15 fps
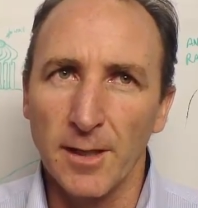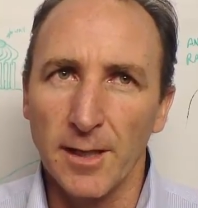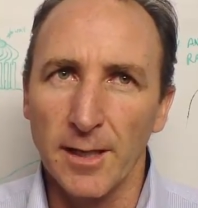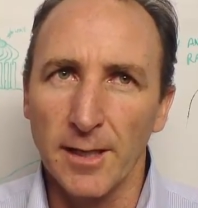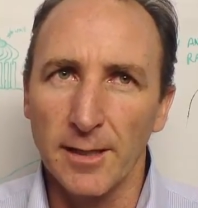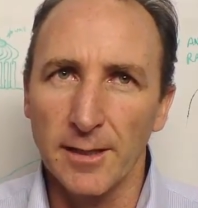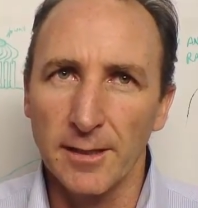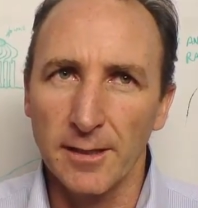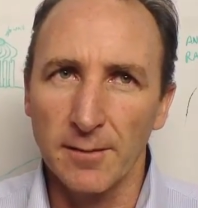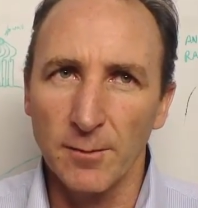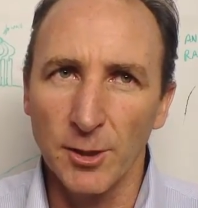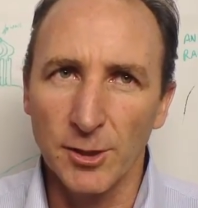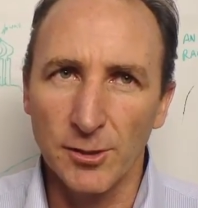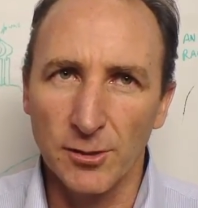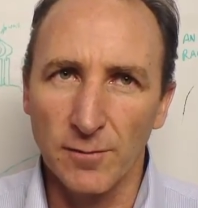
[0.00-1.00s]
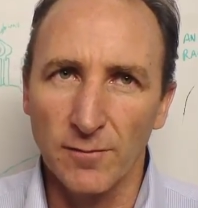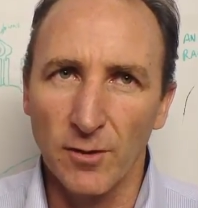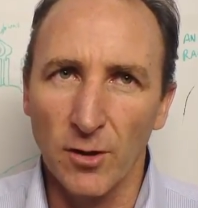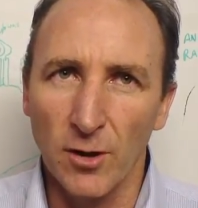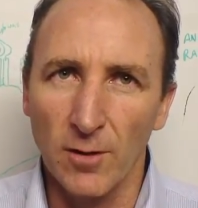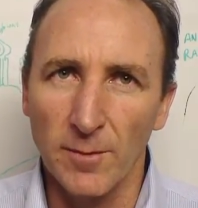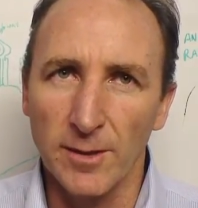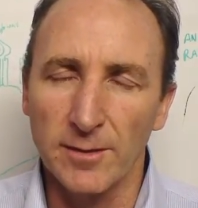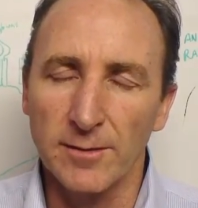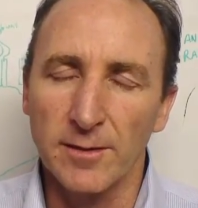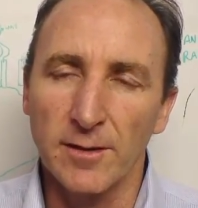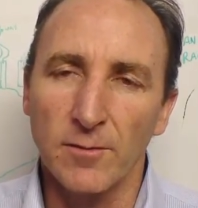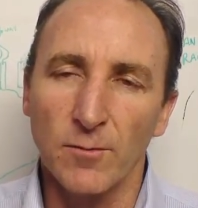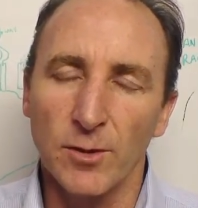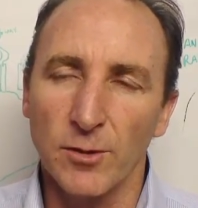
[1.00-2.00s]
In a commercial environment,
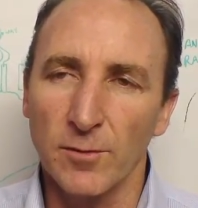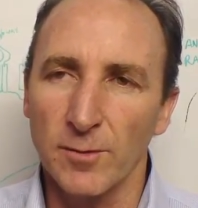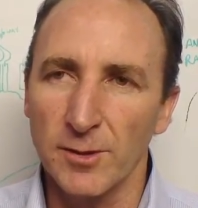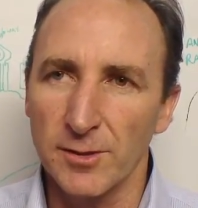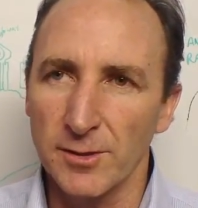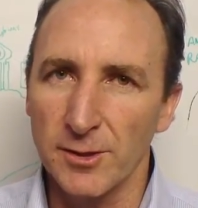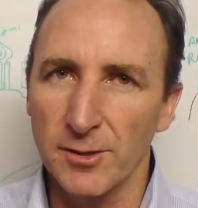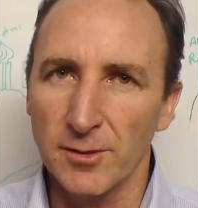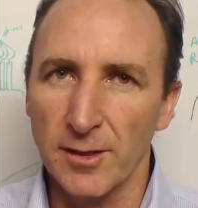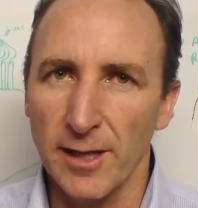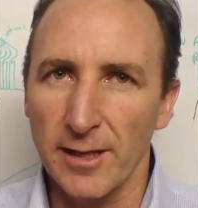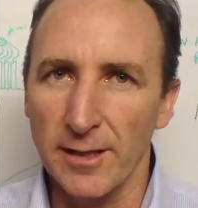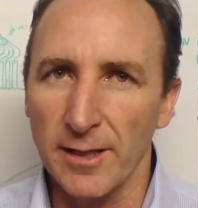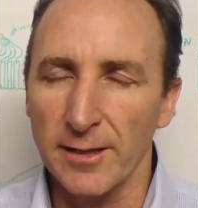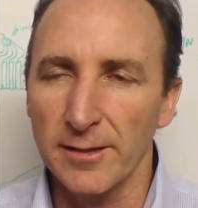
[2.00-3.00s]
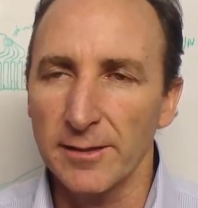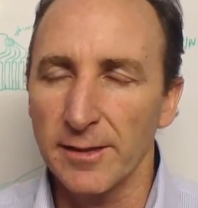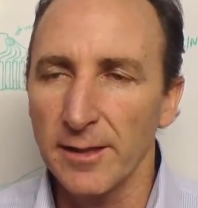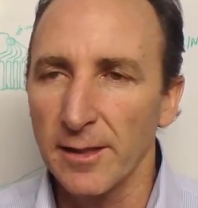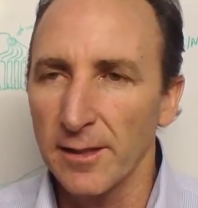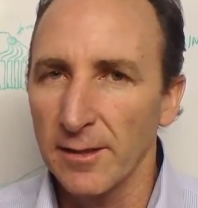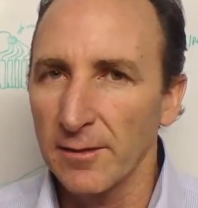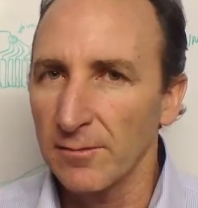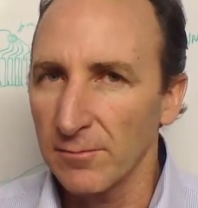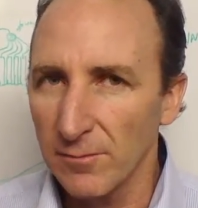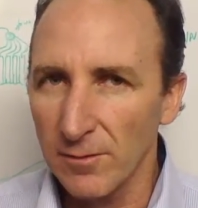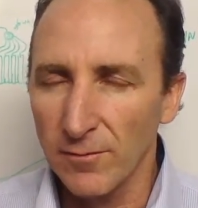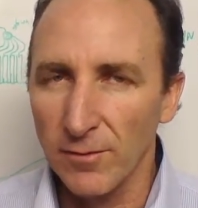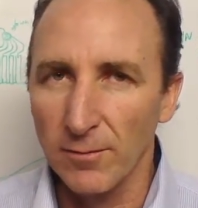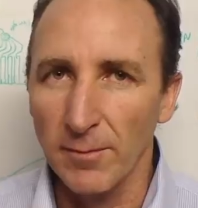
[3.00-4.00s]
we normally use a digital head end
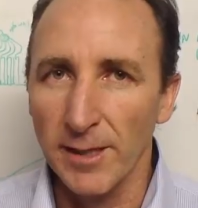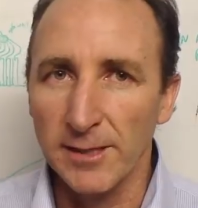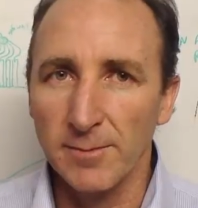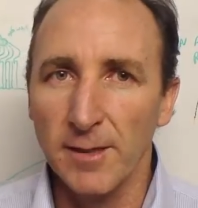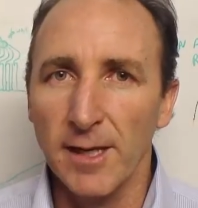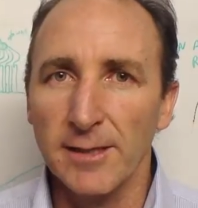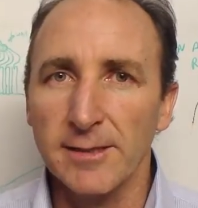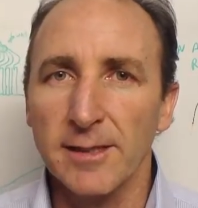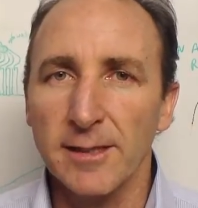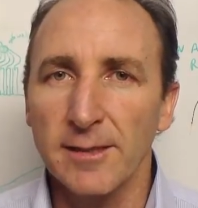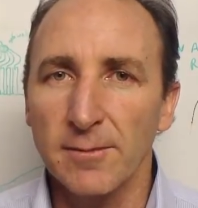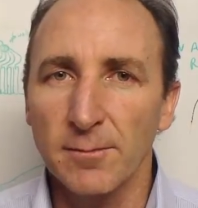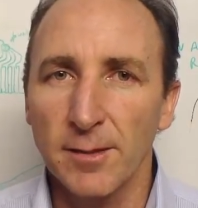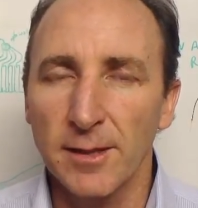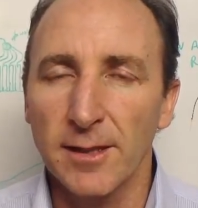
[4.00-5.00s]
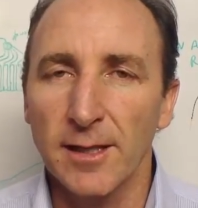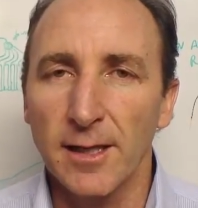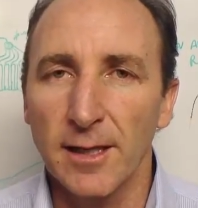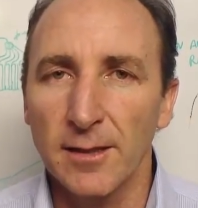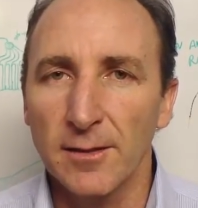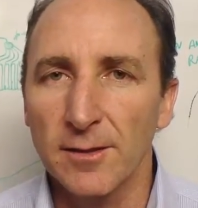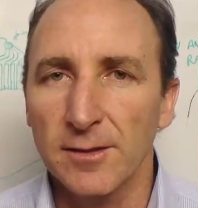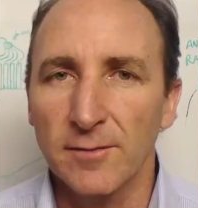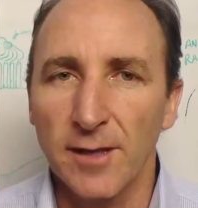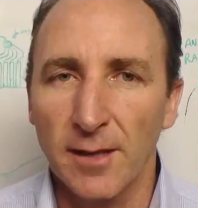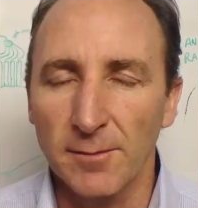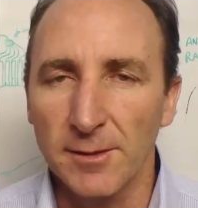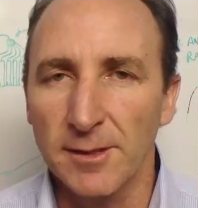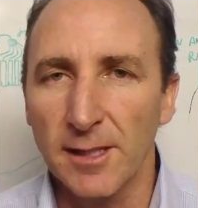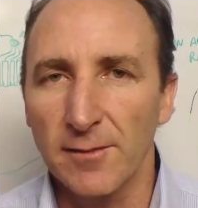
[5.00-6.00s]
from Matchmaster, but lots of
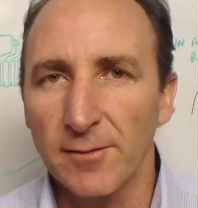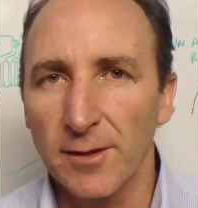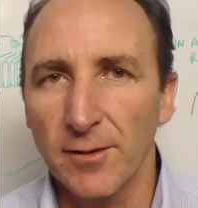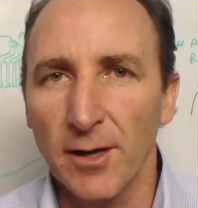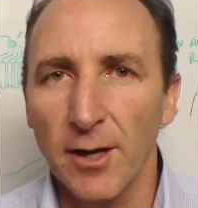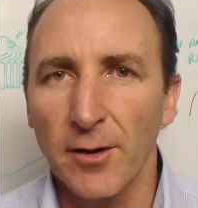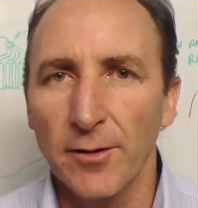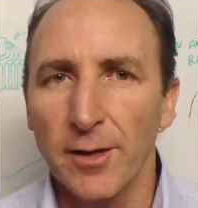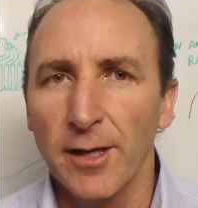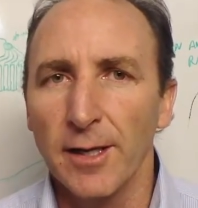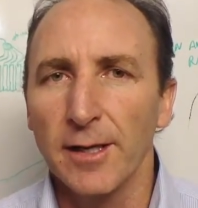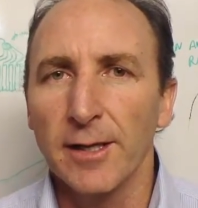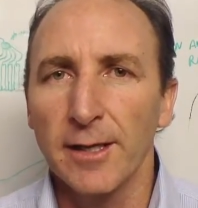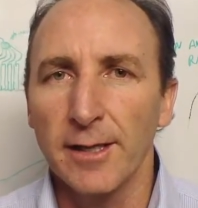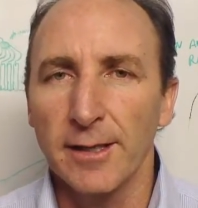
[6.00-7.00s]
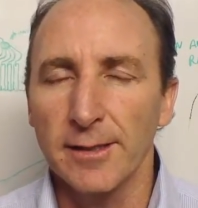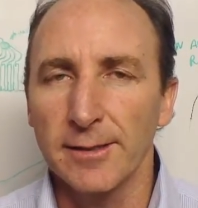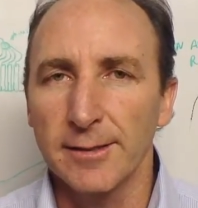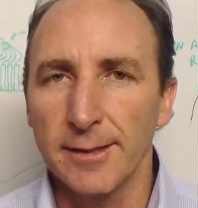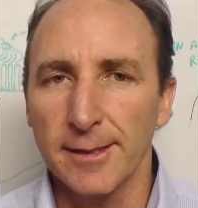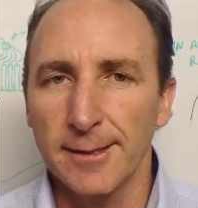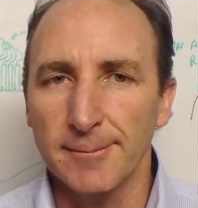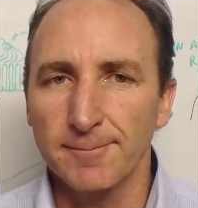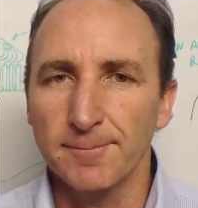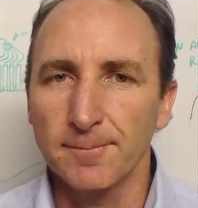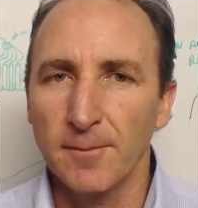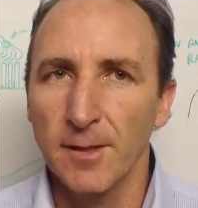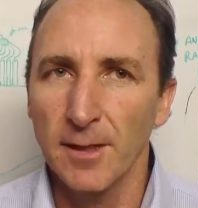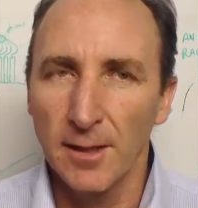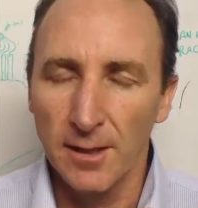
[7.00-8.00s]
companies have their own, and
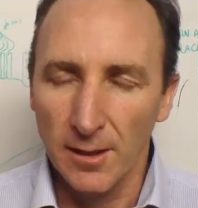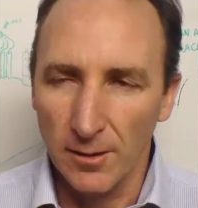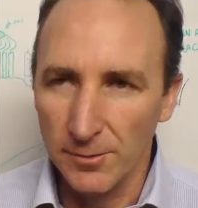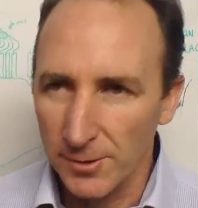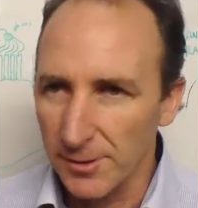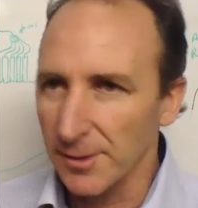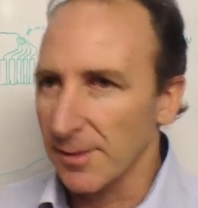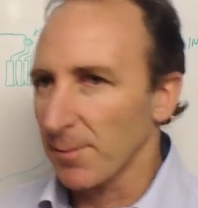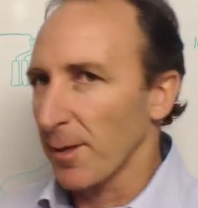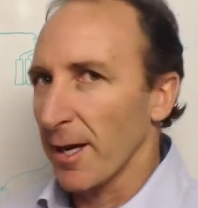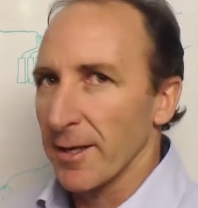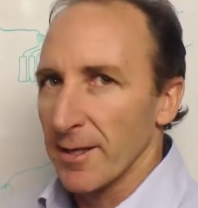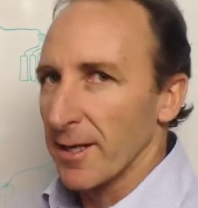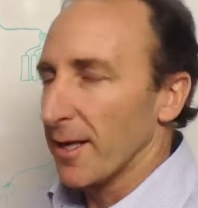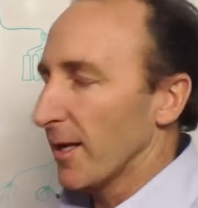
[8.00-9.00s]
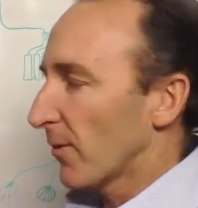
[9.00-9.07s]
I'll just explain you here